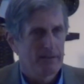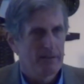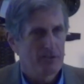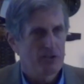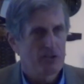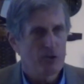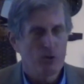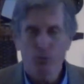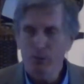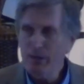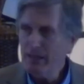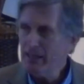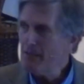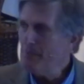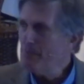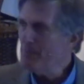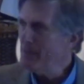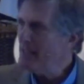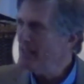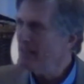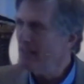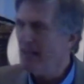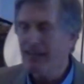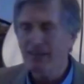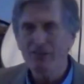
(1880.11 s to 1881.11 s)
So we can
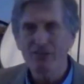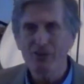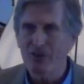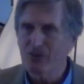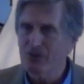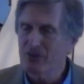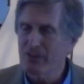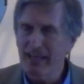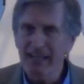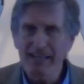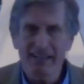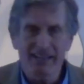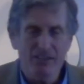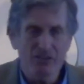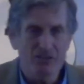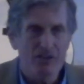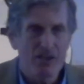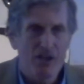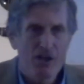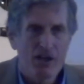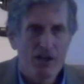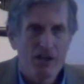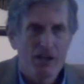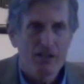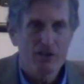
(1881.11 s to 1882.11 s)
be like those ladies
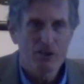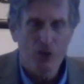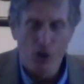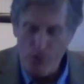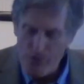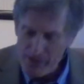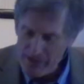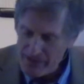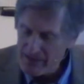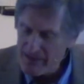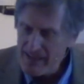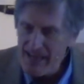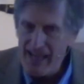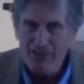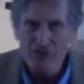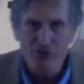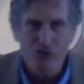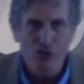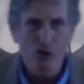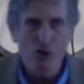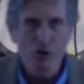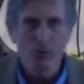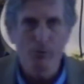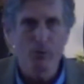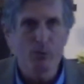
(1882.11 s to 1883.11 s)
going to that
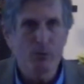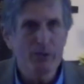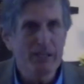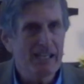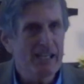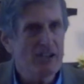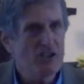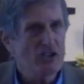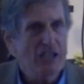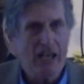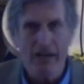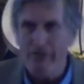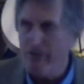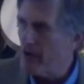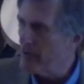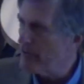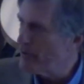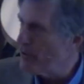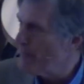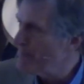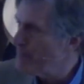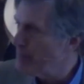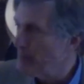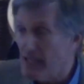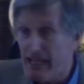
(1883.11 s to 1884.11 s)
tomb. And we each have our
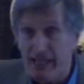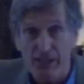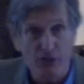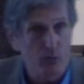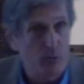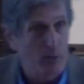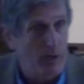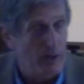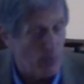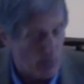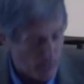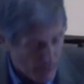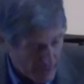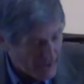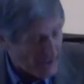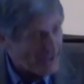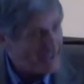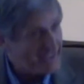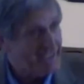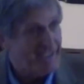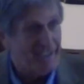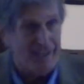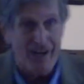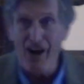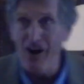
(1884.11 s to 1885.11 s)
own place where we're
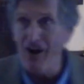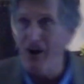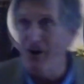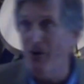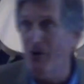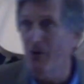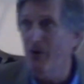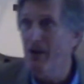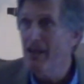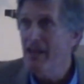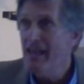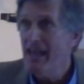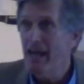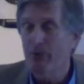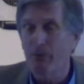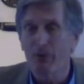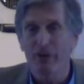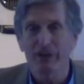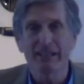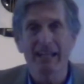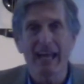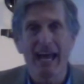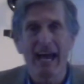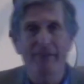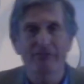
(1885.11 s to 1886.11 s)
going to go and we're
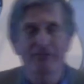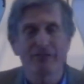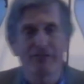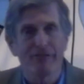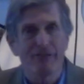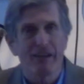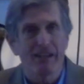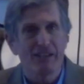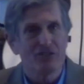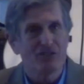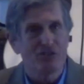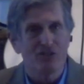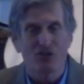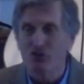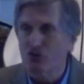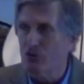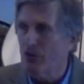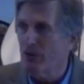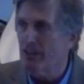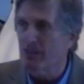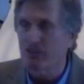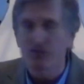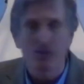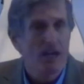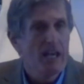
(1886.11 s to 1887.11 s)
going to have to face the
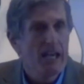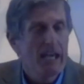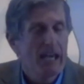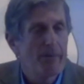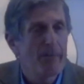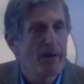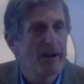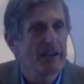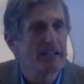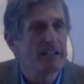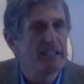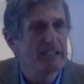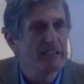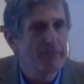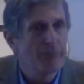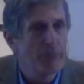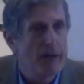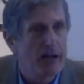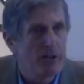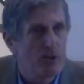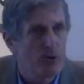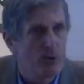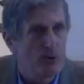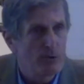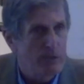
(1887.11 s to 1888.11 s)
choice. Am I going to live
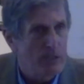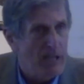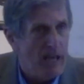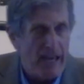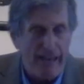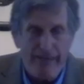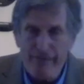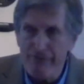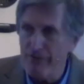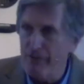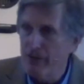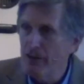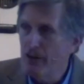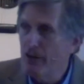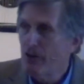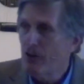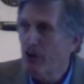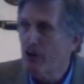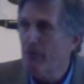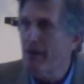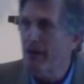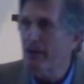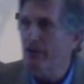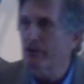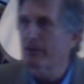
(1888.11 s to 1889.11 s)
my old life
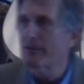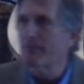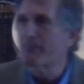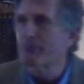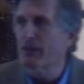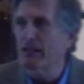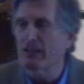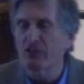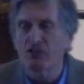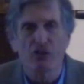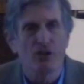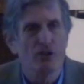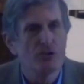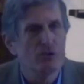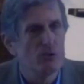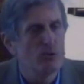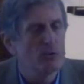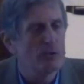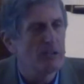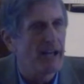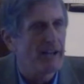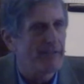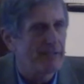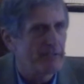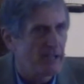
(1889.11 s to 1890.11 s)
or am I going to embrace the new
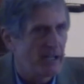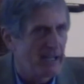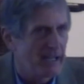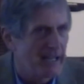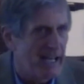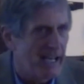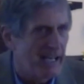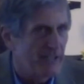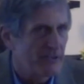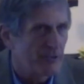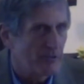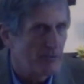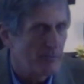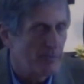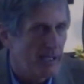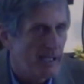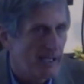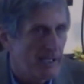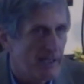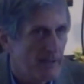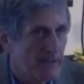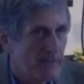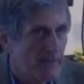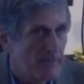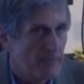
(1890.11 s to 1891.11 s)
life God has for
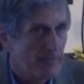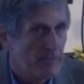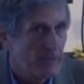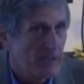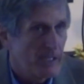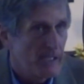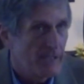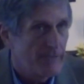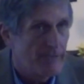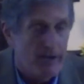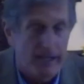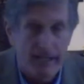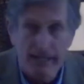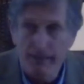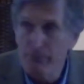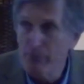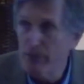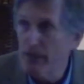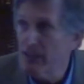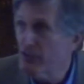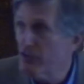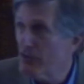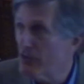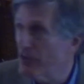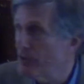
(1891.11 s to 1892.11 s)
me? If I
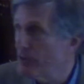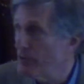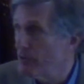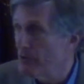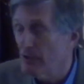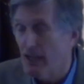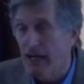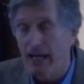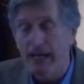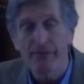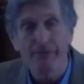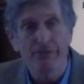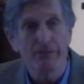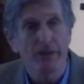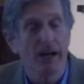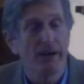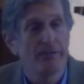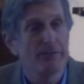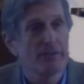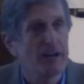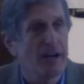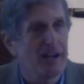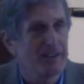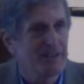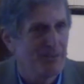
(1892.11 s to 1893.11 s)
embrace the new life,
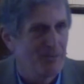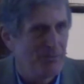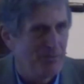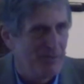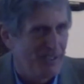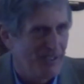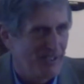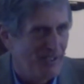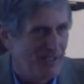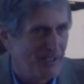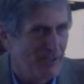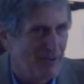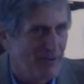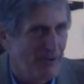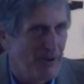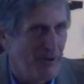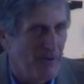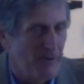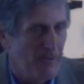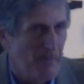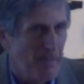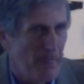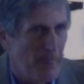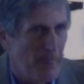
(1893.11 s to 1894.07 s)
I've got to be a hero.